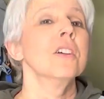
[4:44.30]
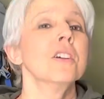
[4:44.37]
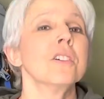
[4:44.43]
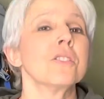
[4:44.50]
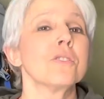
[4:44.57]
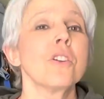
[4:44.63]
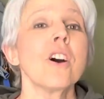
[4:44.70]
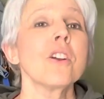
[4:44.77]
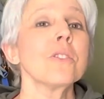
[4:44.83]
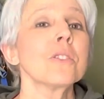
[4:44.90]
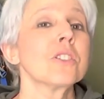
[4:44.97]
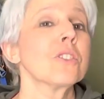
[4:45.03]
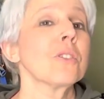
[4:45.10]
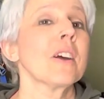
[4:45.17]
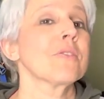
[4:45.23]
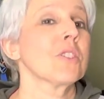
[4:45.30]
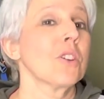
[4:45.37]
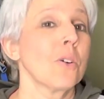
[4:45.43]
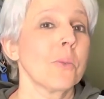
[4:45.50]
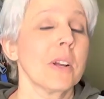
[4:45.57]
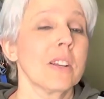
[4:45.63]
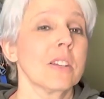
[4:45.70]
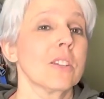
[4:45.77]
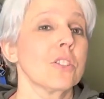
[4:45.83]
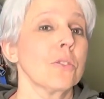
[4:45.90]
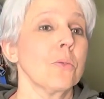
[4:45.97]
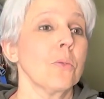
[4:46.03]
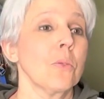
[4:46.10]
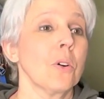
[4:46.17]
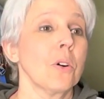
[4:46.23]
So not only do you have to know when
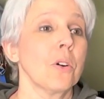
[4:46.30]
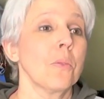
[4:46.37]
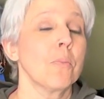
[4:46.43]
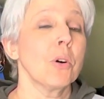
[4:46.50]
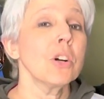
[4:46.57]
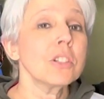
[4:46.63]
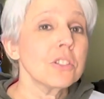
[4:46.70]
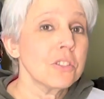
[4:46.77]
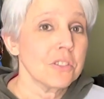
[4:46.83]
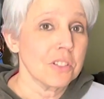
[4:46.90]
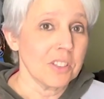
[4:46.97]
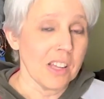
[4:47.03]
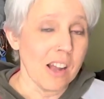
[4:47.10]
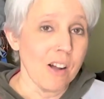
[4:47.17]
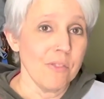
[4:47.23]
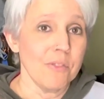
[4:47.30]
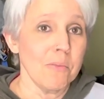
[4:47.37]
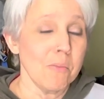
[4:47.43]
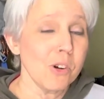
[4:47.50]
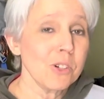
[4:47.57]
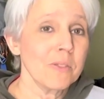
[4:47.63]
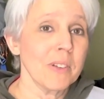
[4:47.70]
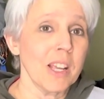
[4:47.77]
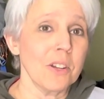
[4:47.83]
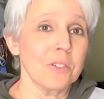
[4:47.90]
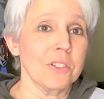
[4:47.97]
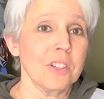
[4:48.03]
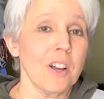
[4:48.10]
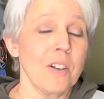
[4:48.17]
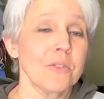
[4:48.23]
to push yourself and motivate
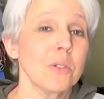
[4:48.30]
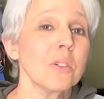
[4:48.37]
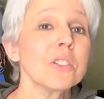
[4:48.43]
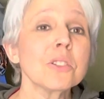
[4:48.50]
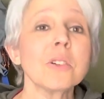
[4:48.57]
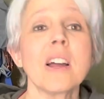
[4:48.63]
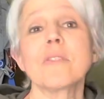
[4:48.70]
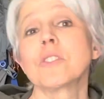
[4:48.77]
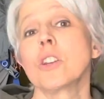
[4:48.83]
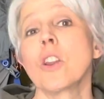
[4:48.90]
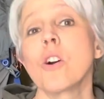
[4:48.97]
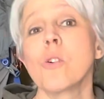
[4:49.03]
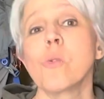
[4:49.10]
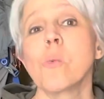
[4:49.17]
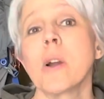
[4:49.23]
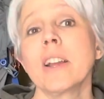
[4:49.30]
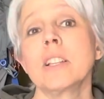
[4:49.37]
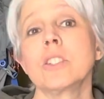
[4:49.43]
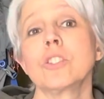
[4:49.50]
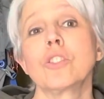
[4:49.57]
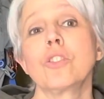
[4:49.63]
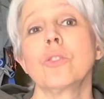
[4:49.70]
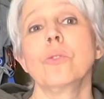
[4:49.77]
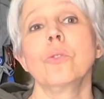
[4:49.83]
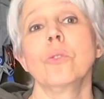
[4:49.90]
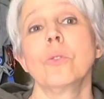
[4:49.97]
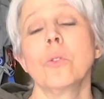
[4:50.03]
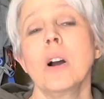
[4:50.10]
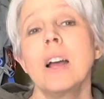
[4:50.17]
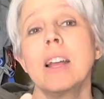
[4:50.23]
yourself, you also have to know when
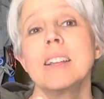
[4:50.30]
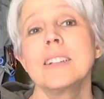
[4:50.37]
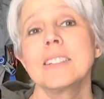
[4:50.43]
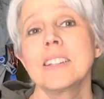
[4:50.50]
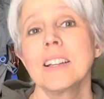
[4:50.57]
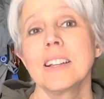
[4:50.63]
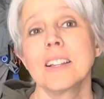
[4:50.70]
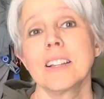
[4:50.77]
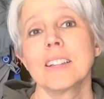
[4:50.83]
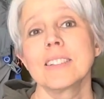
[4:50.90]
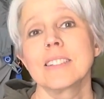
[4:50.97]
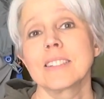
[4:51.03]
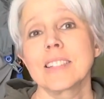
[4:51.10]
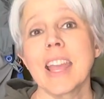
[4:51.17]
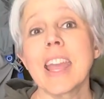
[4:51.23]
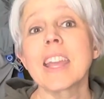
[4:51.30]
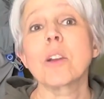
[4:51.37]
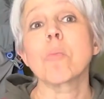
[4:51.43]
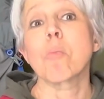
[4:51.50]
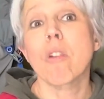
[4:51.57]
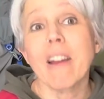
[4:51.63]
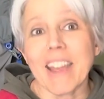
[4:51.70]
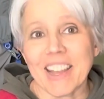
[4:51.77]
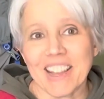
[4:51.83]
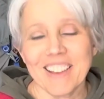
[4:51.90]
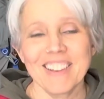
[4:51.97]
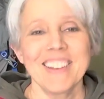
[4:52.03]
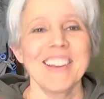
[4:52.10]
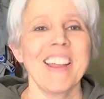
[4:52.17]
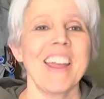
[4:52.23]
to take a break
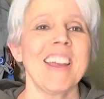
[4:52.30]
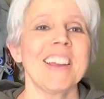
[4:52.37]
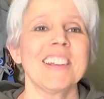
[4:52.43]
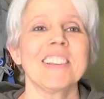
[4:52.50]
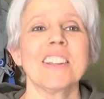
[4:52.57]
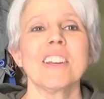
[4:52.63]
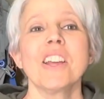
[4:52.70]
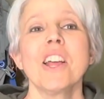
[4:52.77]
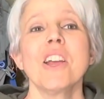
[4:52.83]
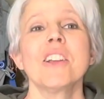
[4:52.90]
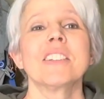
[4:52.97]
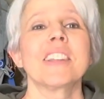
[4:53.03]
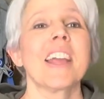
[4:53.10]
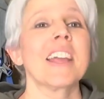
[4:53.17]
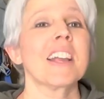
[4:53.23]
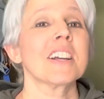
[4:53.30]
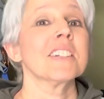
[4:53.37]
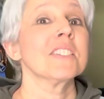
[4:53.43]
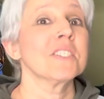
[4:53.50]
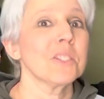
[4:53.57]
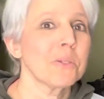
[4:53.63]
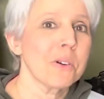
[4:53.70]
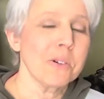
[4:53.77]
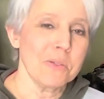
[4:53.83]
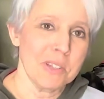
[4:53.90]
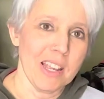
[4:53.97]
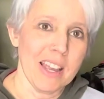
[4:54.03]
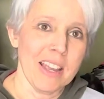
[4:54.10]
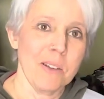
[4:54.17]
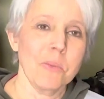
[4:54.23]
and take a 0
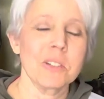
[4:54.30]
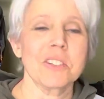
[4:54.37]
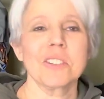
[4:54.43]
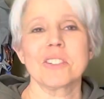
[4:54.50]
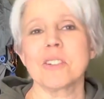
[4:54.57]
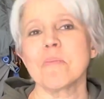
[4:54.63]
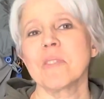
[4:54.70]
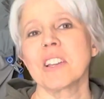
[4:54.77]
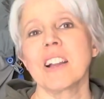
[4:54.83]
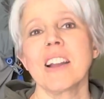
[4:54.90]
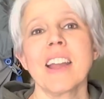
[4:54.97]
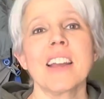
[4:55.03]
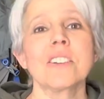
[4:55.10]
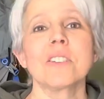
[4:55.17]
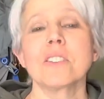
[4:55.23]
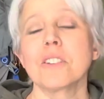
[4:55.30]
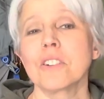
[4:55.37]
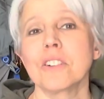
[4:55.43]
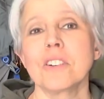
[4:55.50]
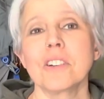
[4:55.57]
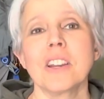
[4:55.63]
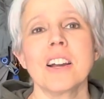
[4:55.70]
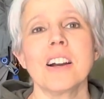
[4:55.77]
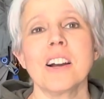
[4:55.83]
day, which is something I had to learn